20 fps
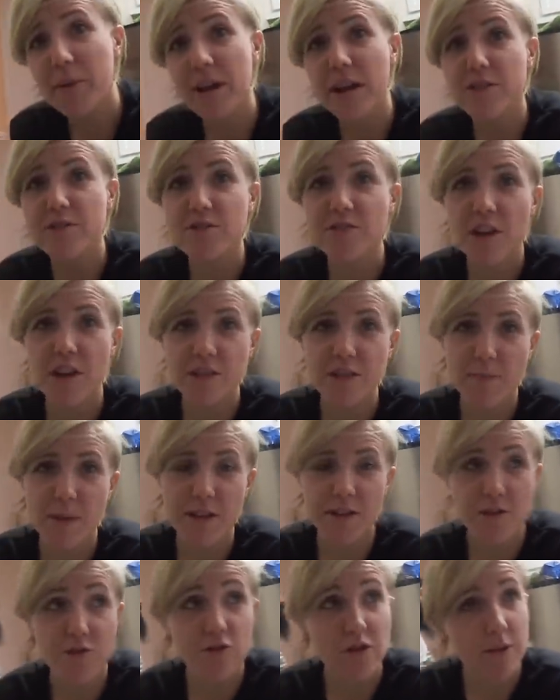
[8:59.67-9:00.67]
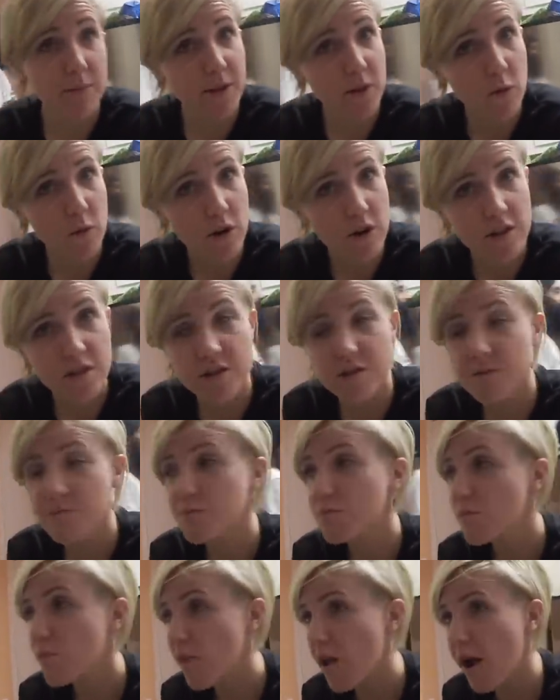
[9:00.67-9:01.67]
we also yeah. talked about the Streamy Awards. Yep.
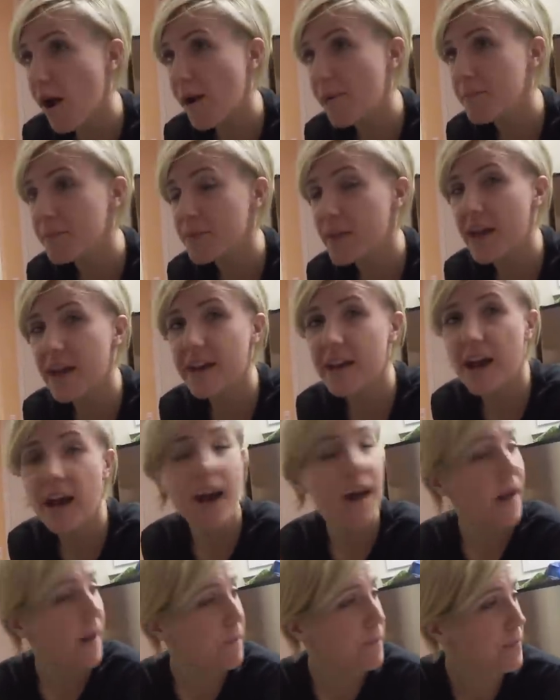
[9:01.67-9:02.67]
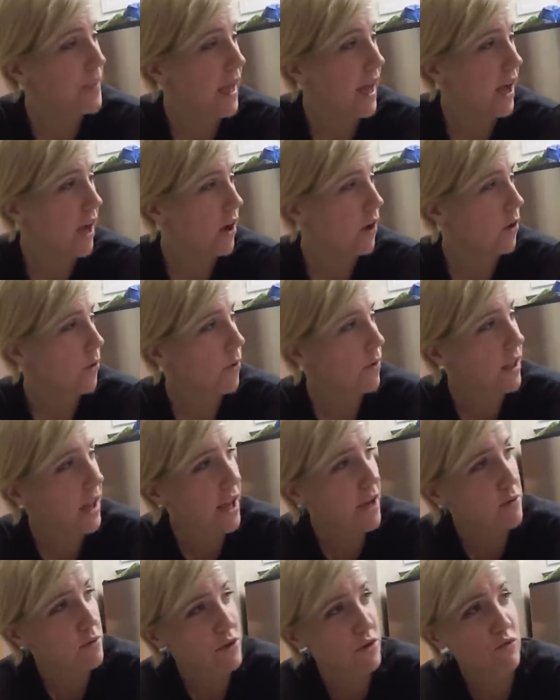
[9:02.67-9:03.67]
Yeah. Yeah. Uh -huh. And uh, how
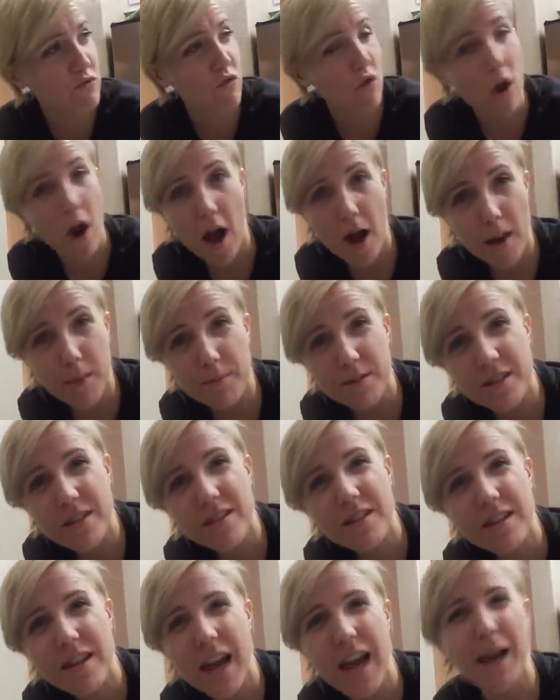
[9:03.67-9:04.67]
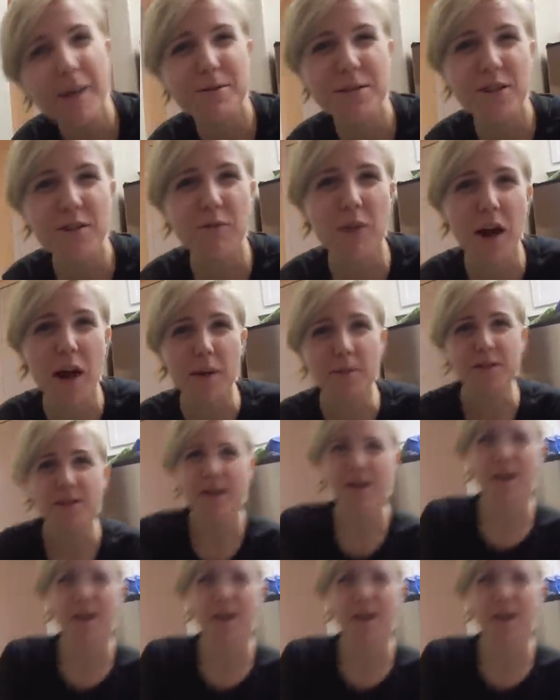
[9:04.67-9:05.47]
Lit was robbed, absolutely robbed.